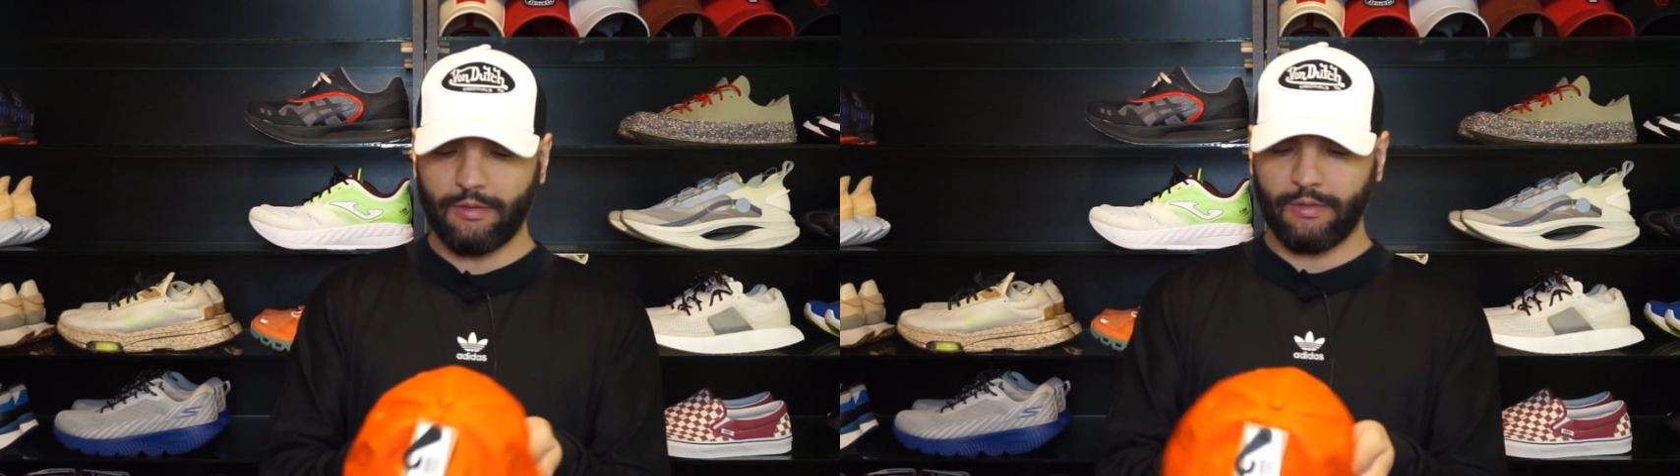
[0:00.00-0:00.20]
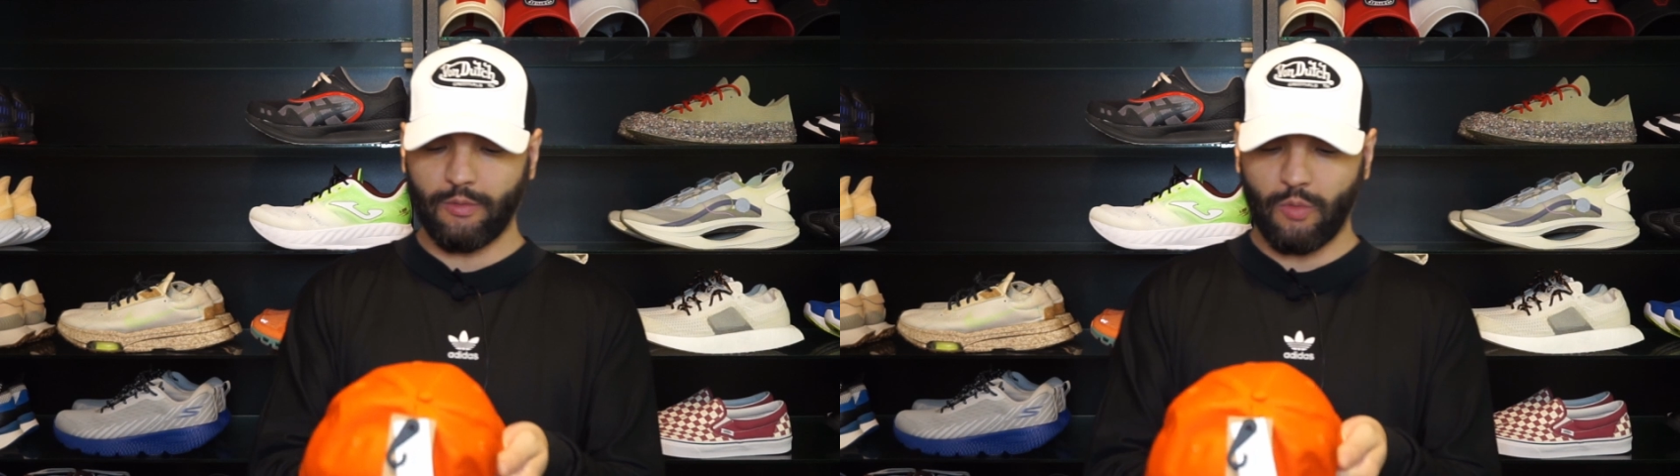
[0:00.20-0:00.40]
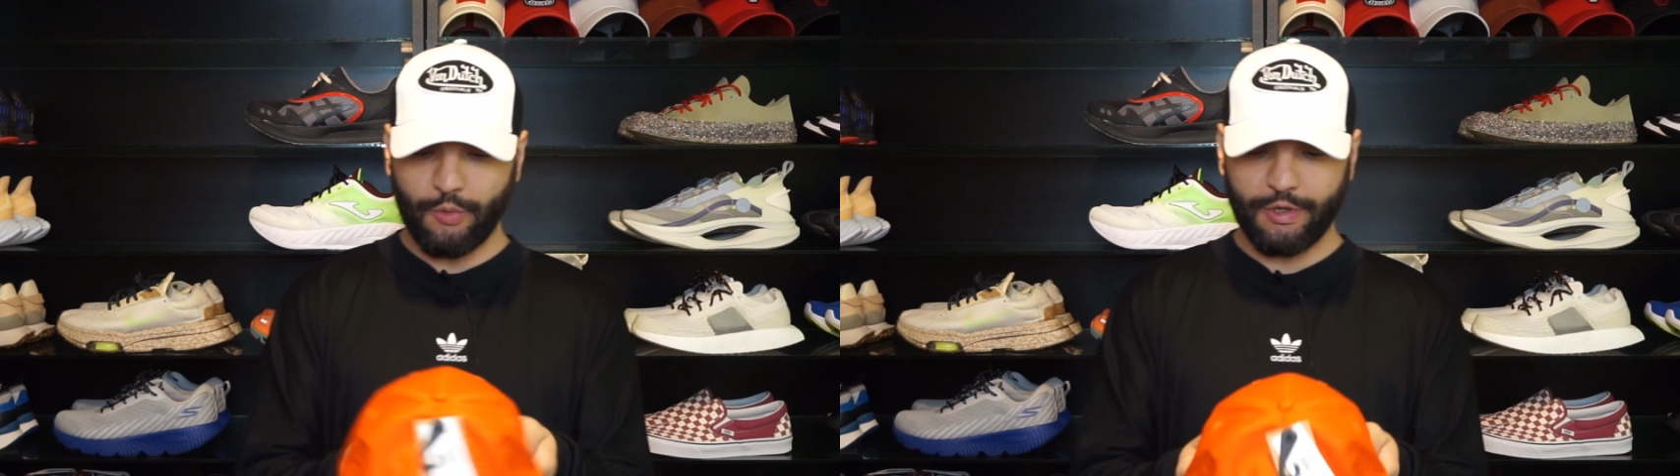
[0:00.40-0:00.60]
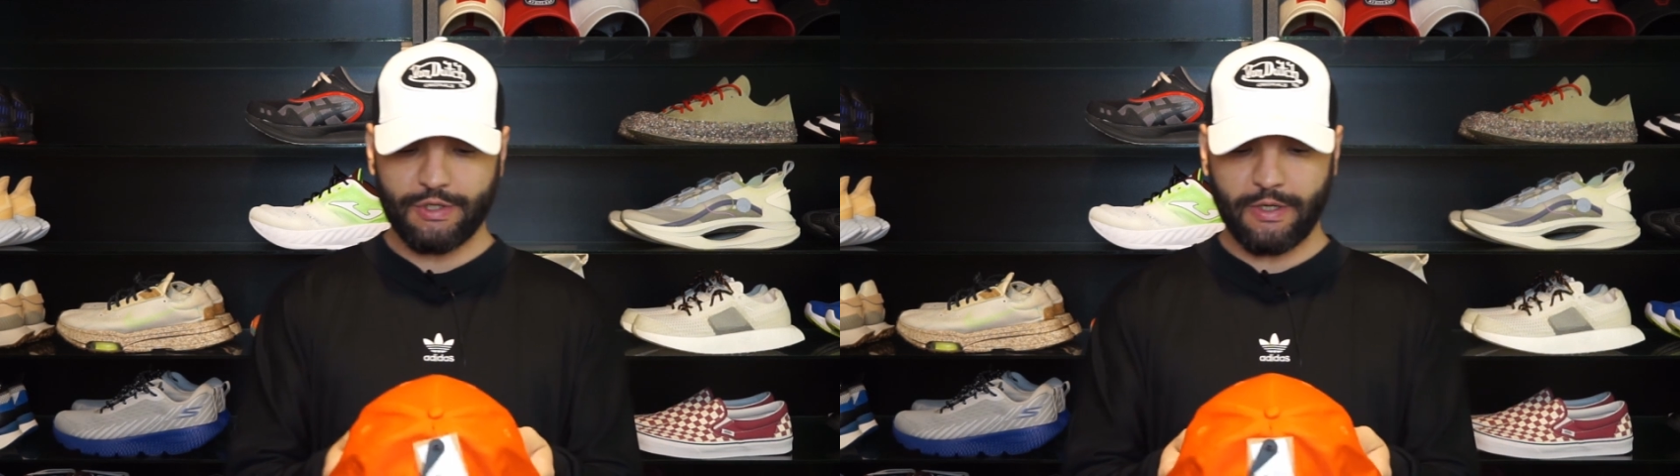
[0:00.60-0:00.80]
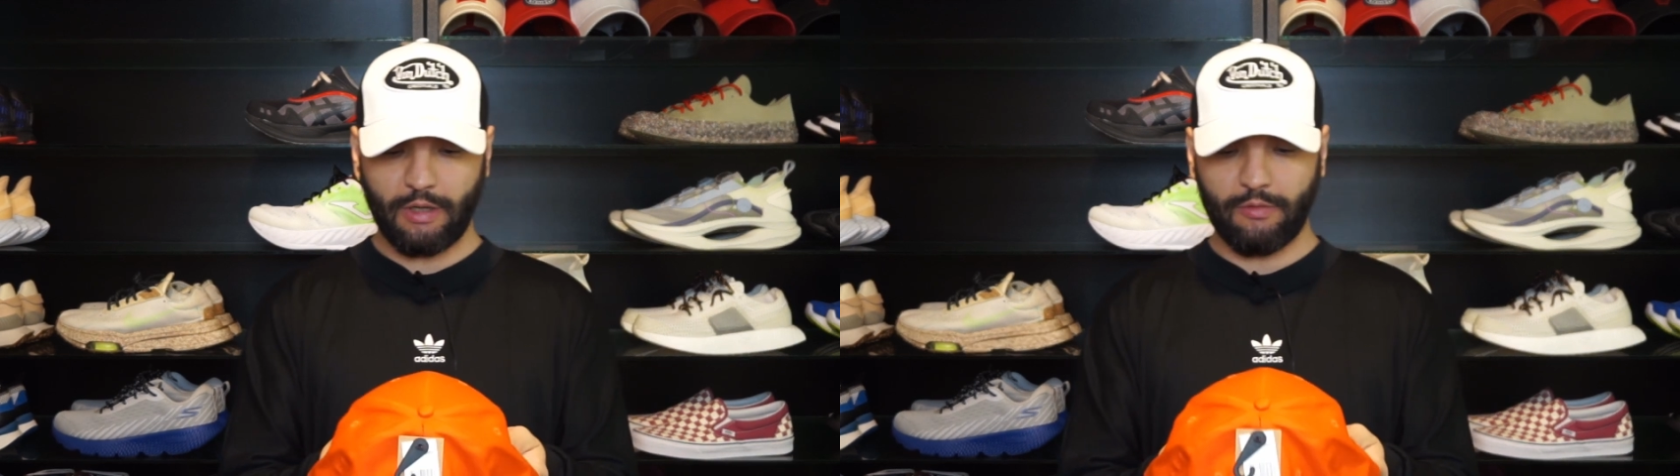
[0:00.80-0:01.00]
an
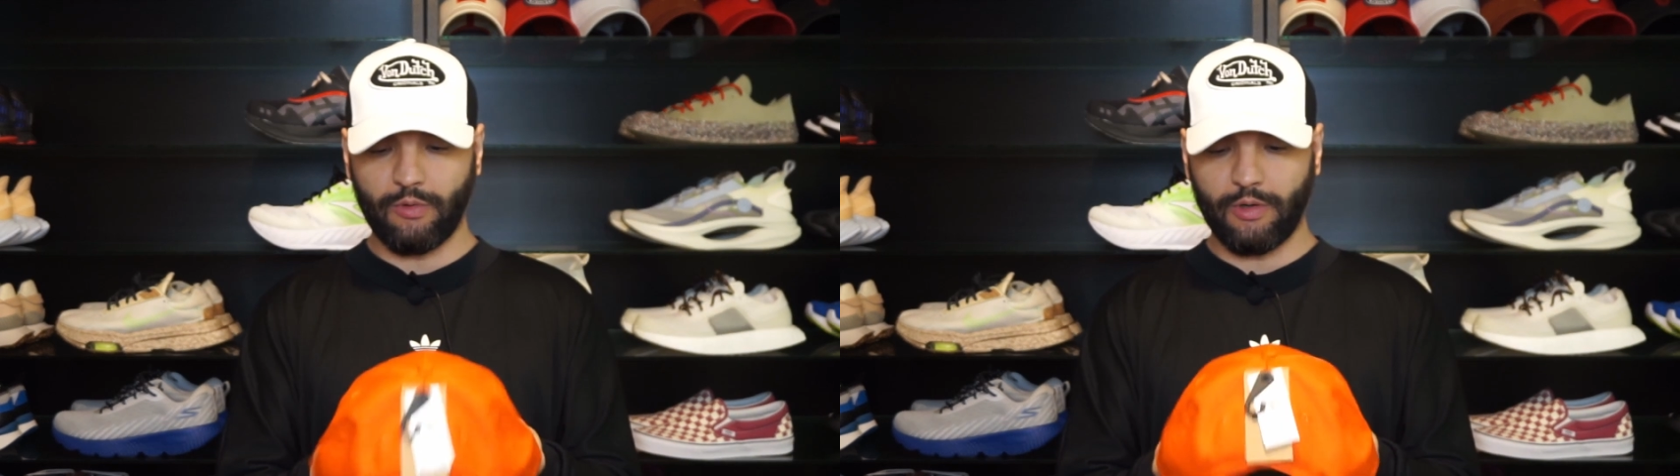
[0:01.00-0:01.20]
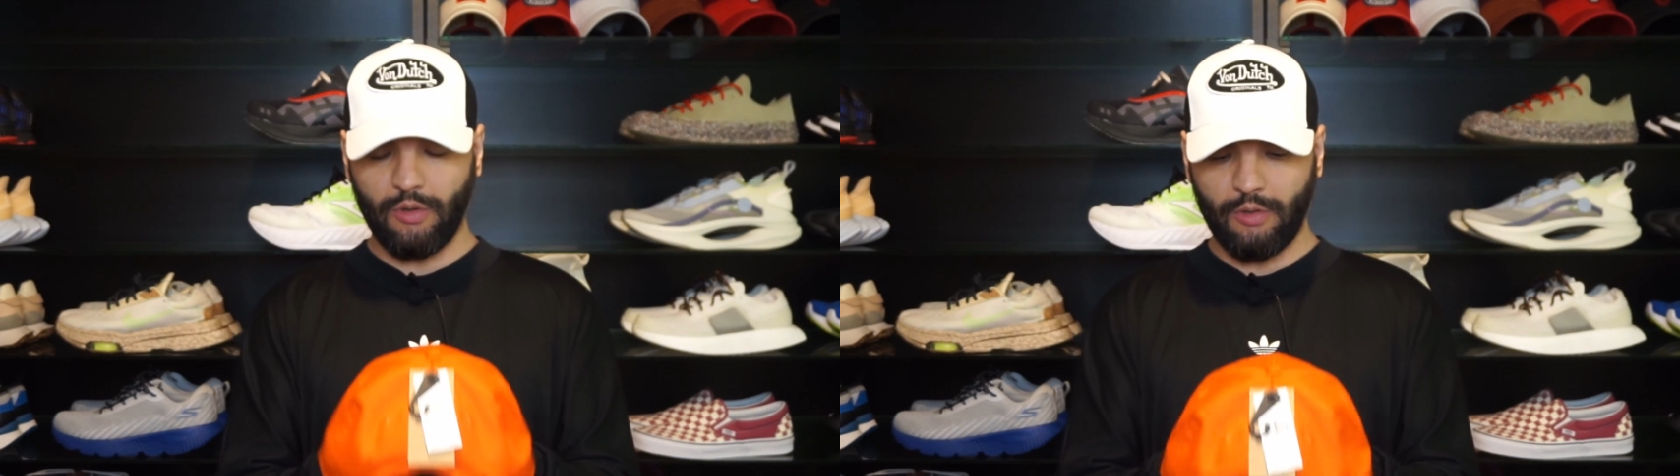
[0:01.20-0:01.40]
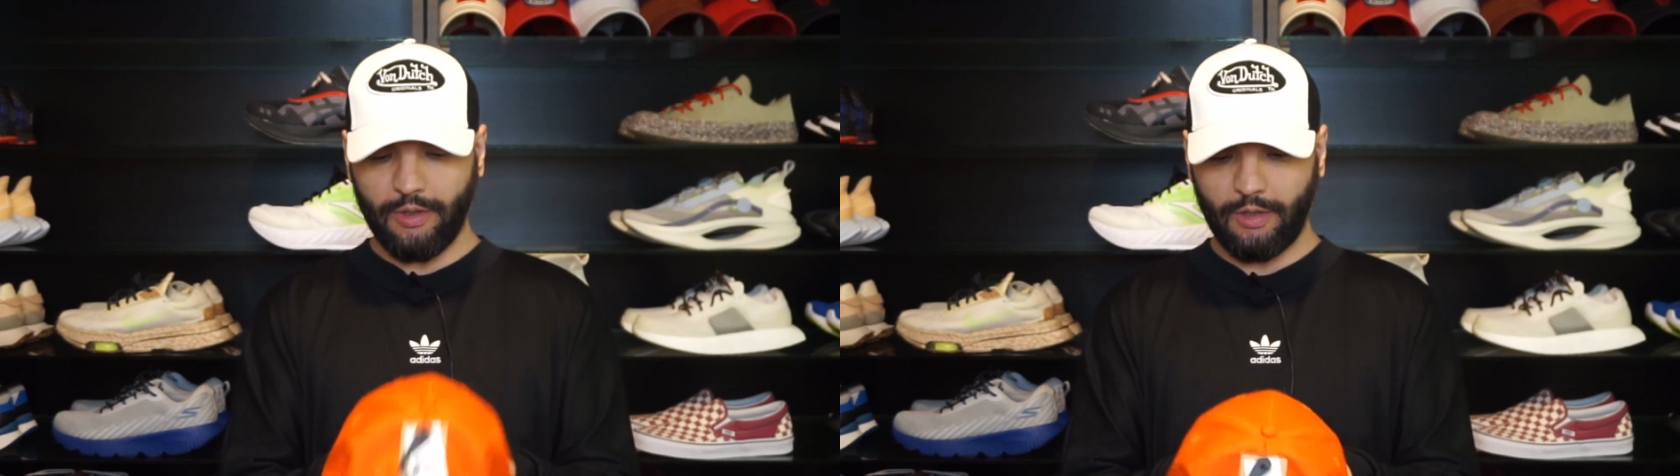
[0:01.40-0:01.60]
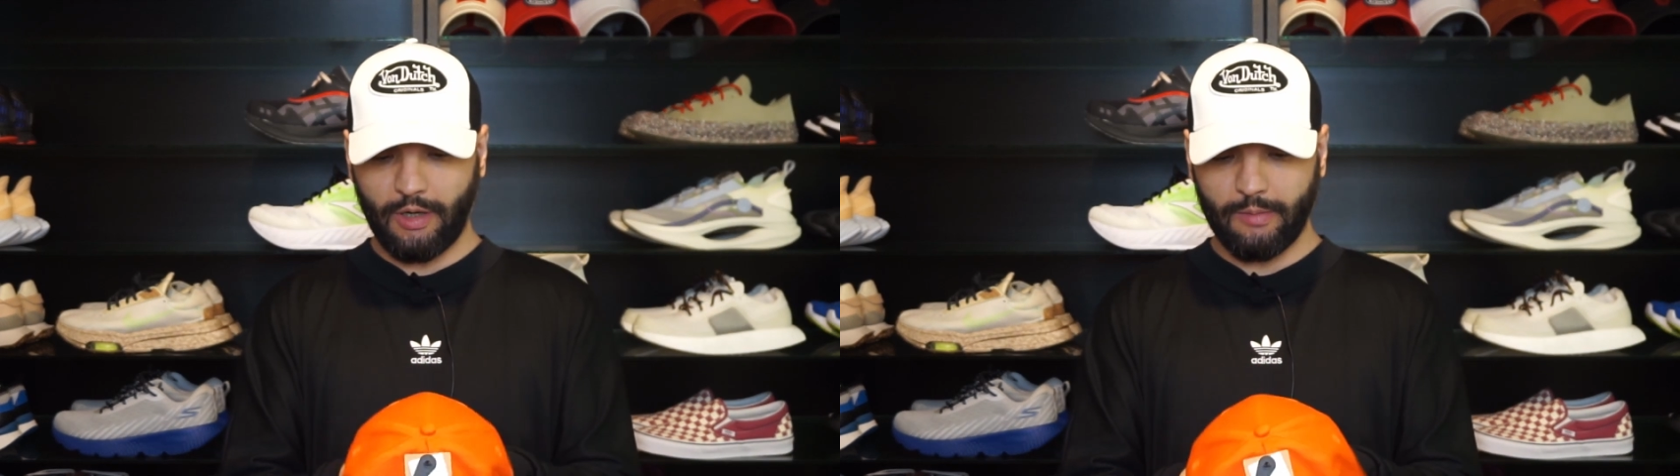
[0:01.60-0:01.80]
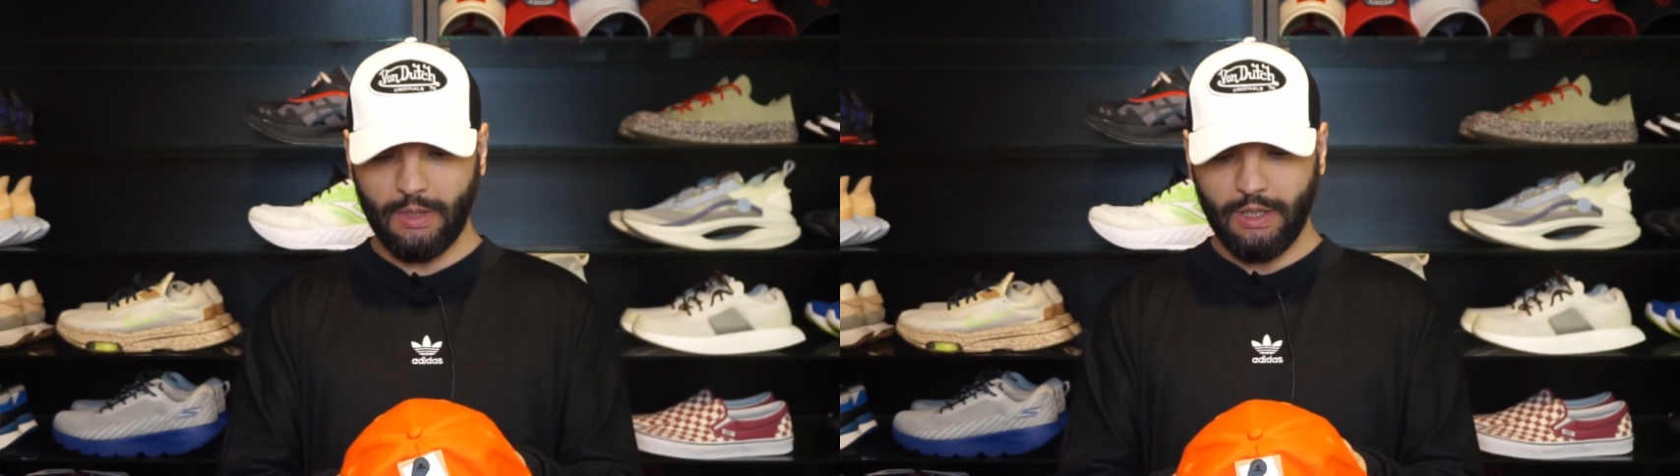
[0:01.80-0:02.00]
orange hat for a long
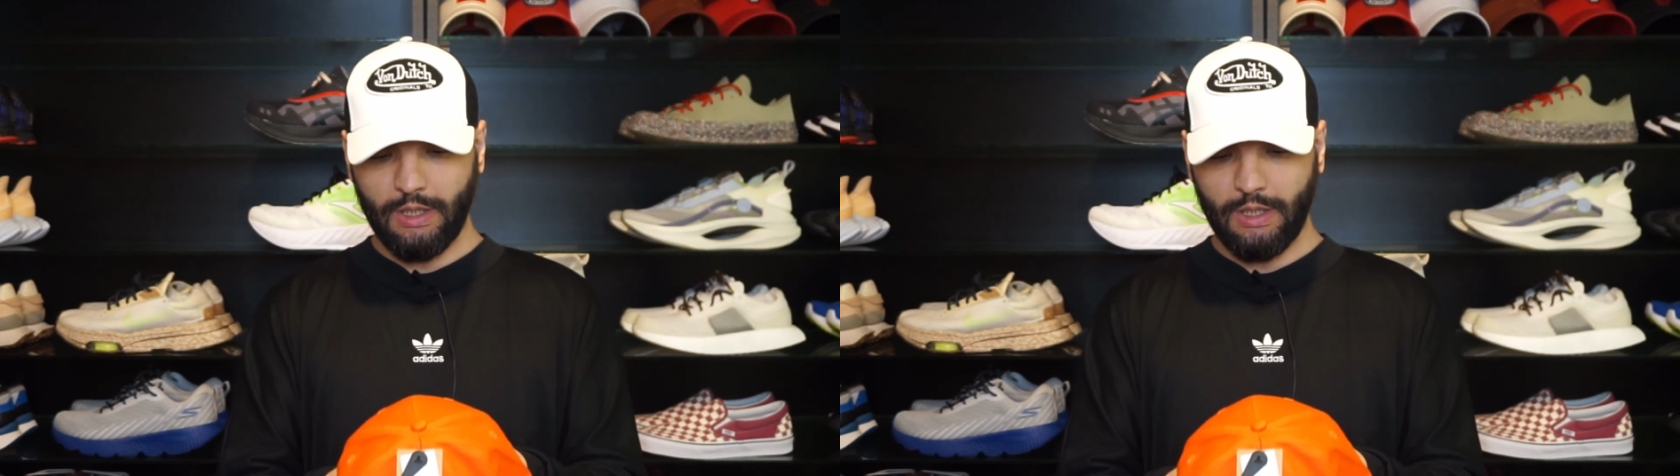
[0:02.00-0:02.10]
time.